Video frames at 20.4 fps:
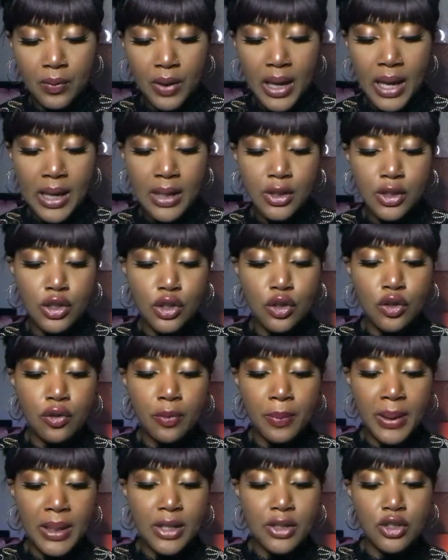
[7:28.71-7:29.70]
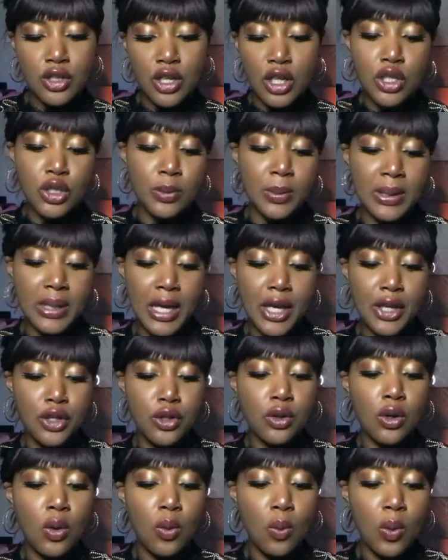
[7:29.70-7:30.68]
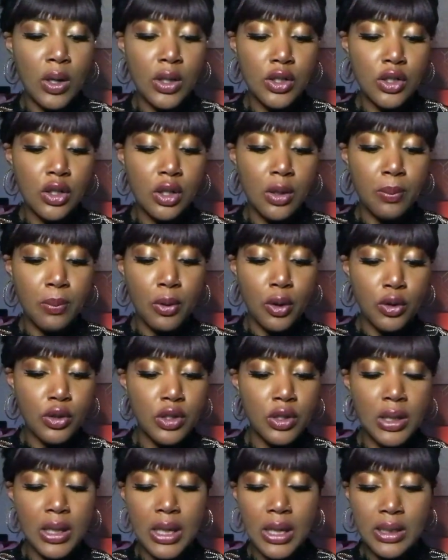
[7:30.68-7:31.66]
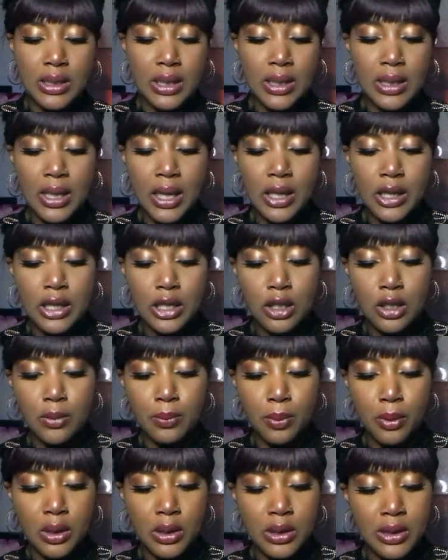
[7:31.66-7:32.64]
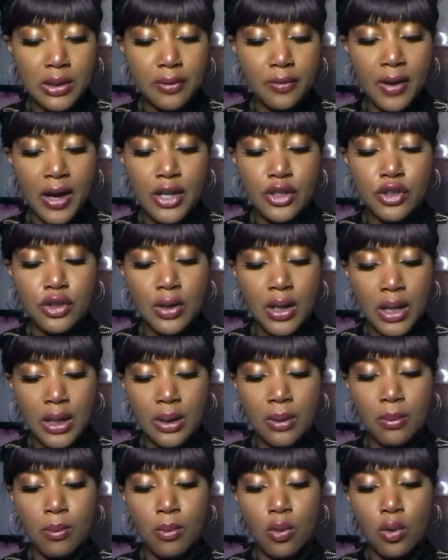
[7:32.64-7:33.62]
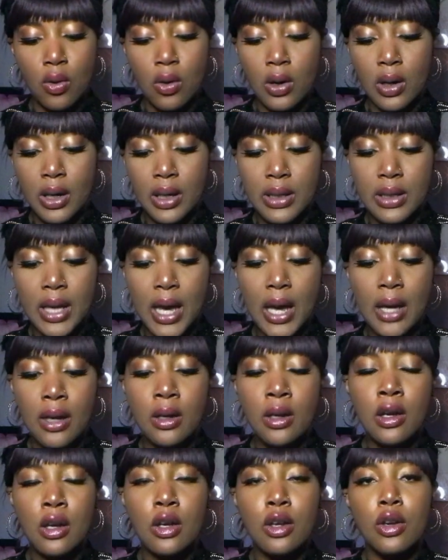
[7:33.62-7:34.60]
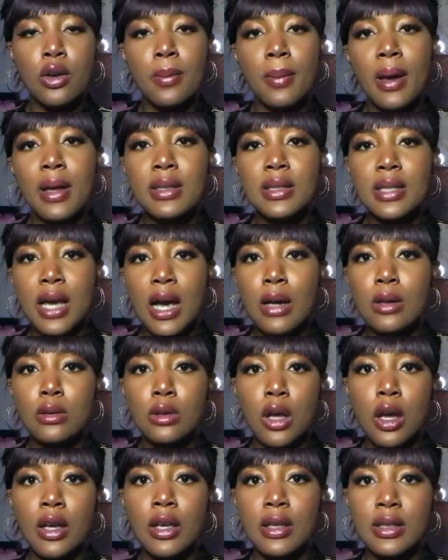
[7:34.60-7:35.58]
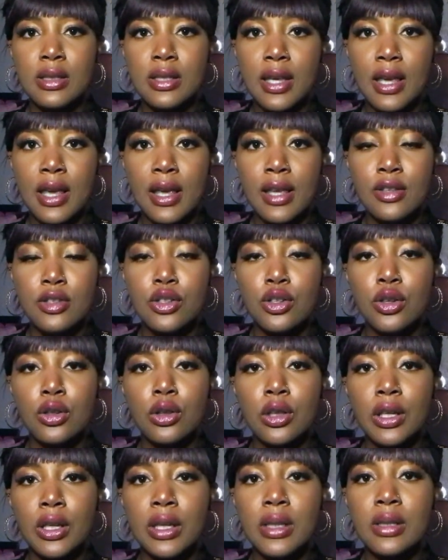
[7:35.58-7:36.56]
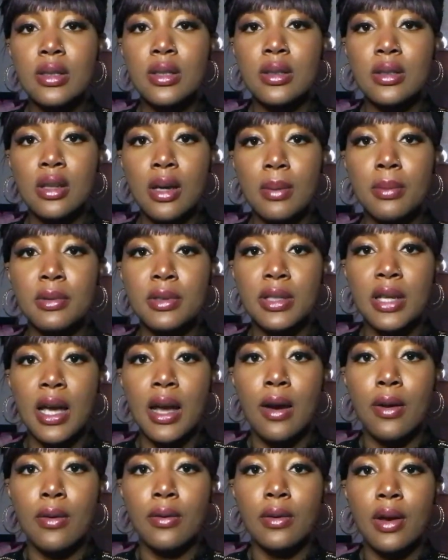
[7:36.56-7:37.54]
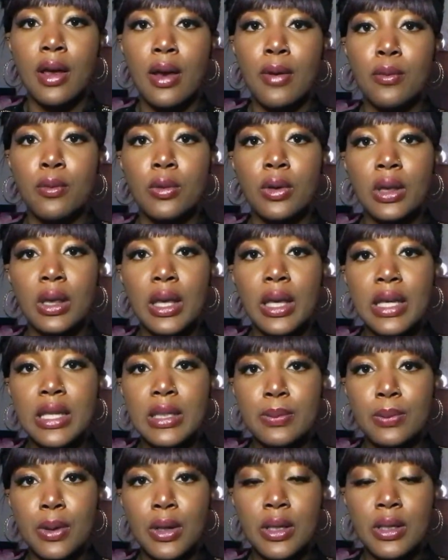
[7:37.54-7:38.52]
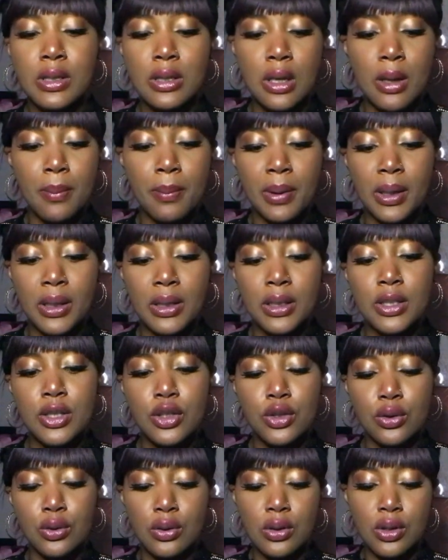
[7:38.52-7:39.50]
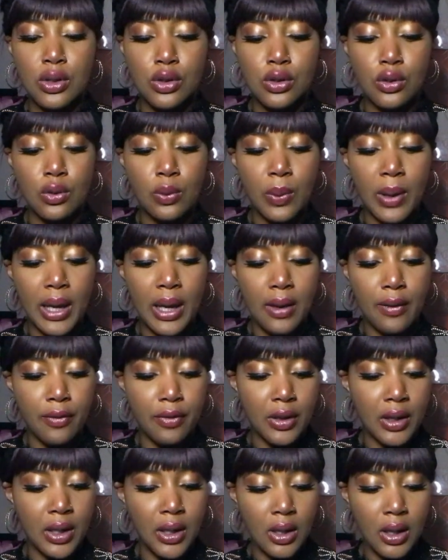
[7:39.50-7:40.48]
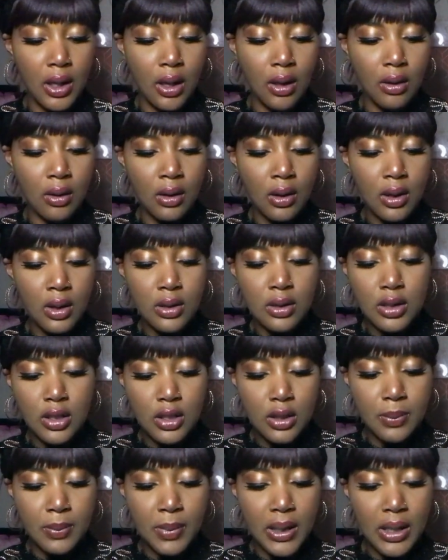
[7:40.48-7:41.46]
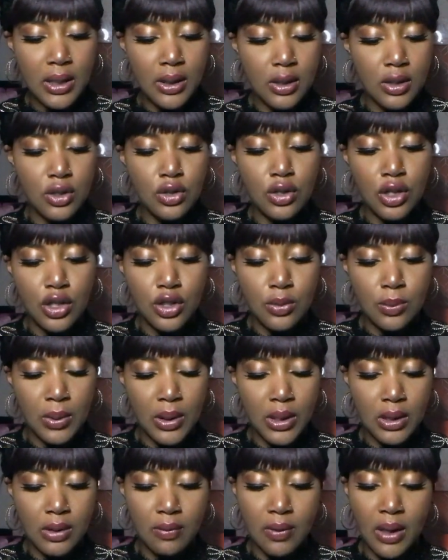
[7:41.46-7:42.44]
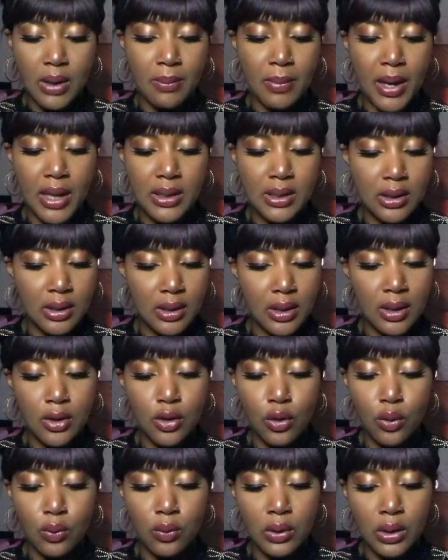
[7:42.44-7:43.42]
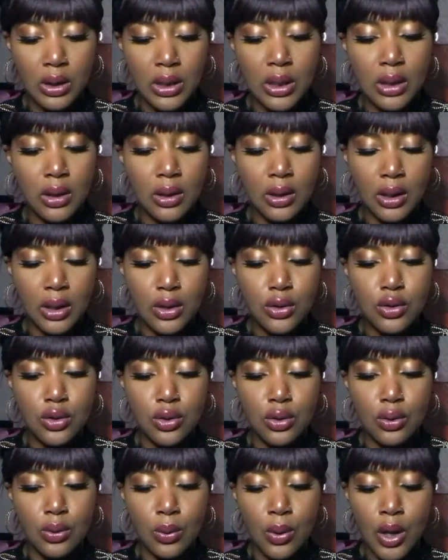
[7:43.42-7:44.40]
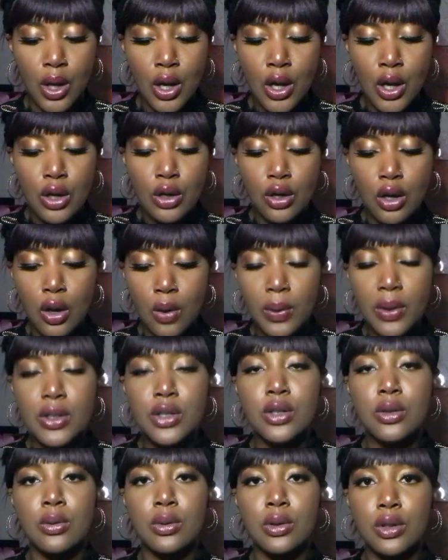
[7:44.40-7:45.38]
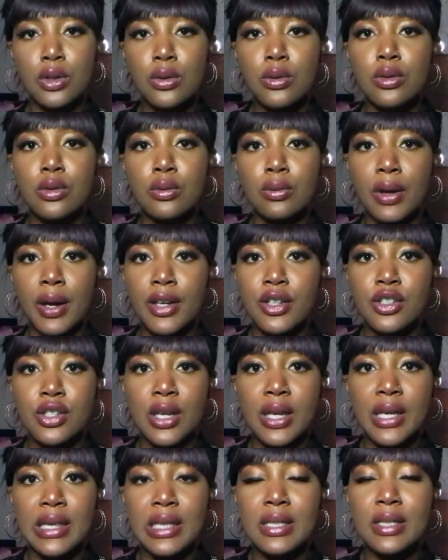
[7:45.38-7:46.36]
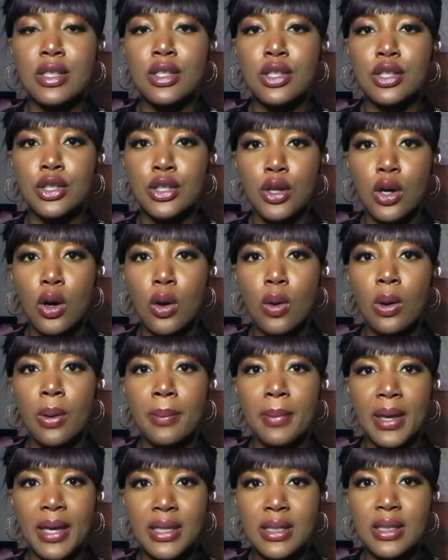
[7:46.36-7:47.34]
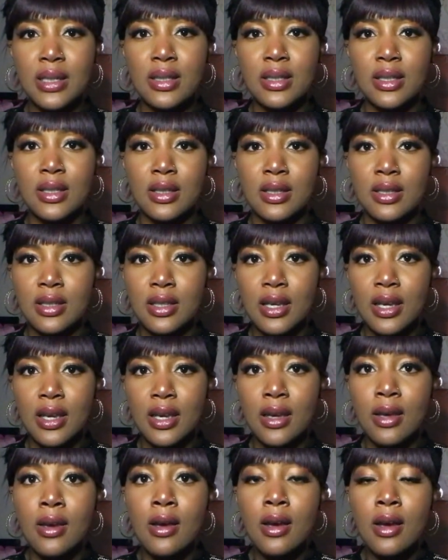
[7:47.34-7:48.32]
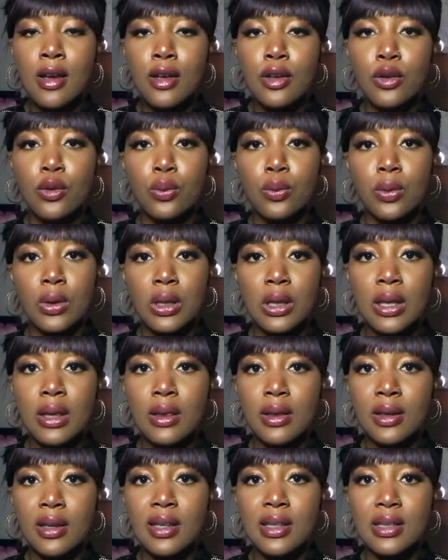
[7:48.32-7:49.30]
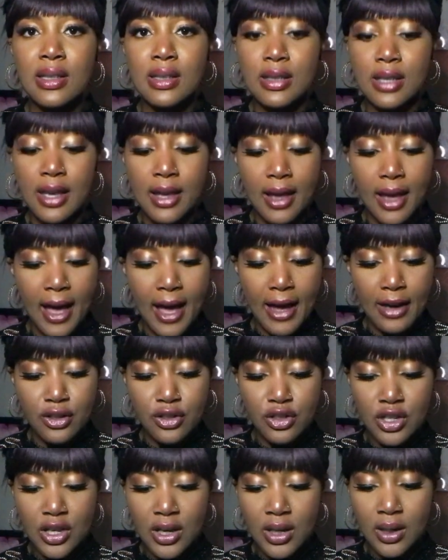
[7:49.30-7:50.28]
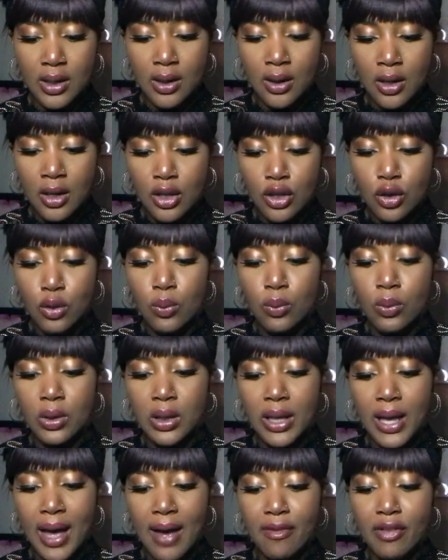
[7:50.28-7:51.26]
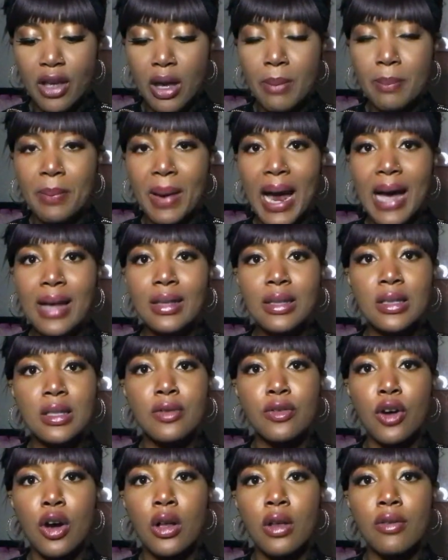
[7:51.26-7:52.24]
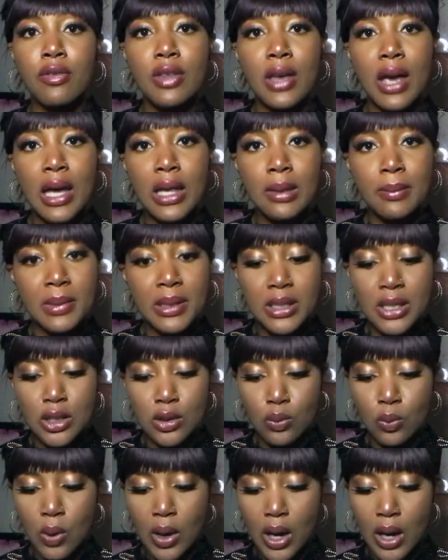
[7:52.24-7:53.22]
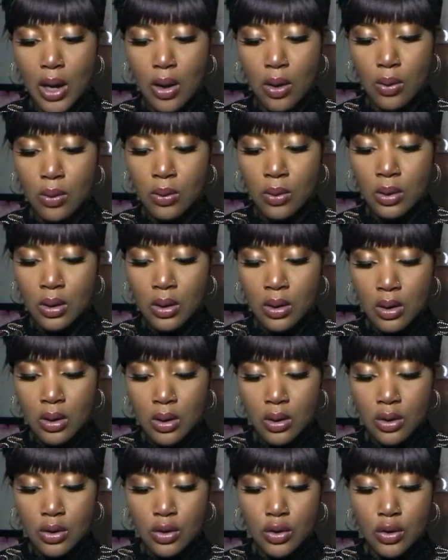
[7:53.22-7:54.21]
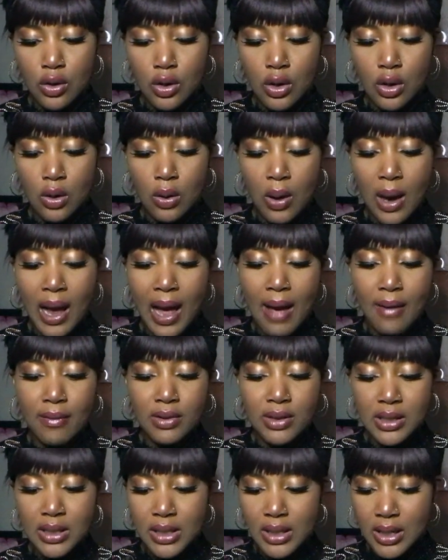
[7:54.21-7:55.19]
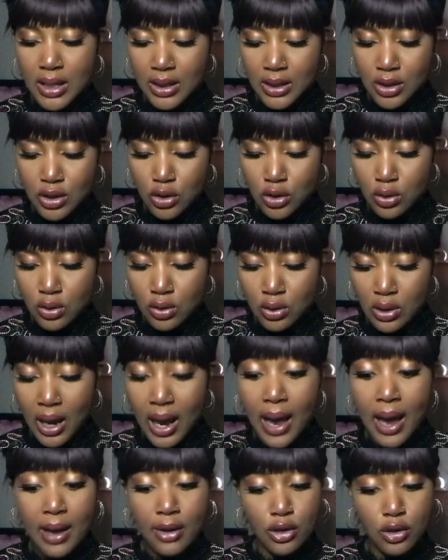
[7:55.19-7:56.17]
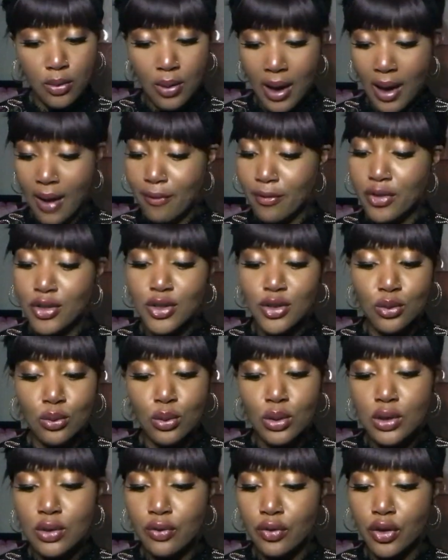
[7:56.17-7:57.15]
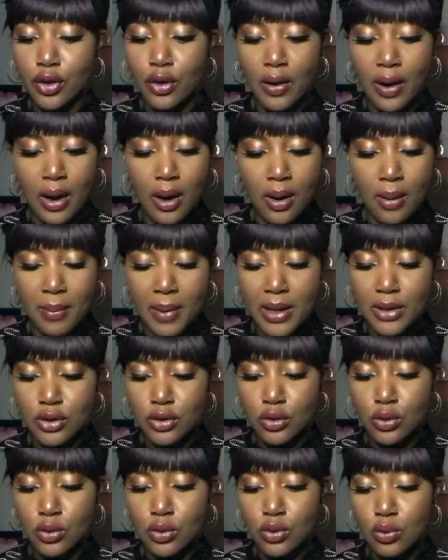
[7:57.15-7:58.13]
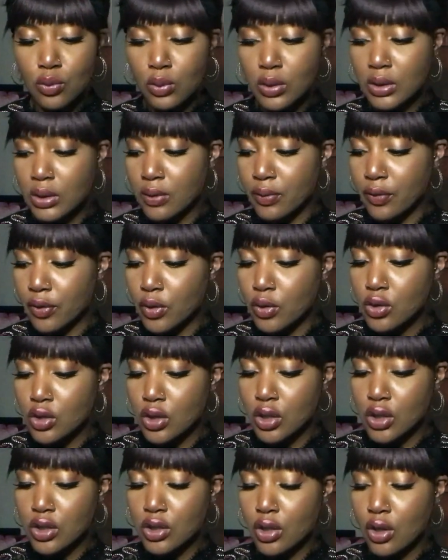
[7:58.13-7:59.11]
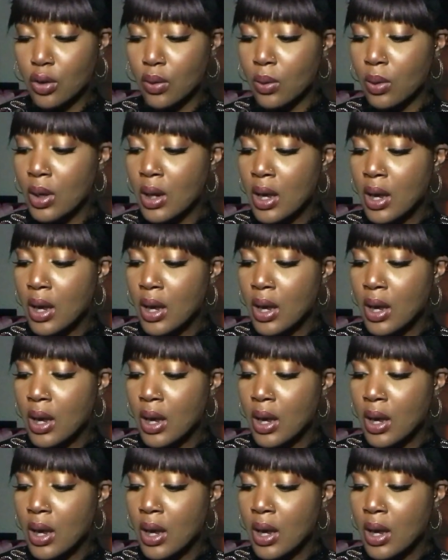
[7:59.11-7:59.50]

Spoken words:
and you've made a judgment that you don't want to approach things in that third-party fashion anymore, and that no matter how long it takes, you're looking to double down and really experience the abundance through this new way of thinking. Since making this judgment, Divine Masculine, you're really looking to go into a new direction. This is so amazing to see. You're really looking to take action. You're really having a balance of all of the elements as well. You know, I haven't seen any. You have the swords for your attitude towards the future. So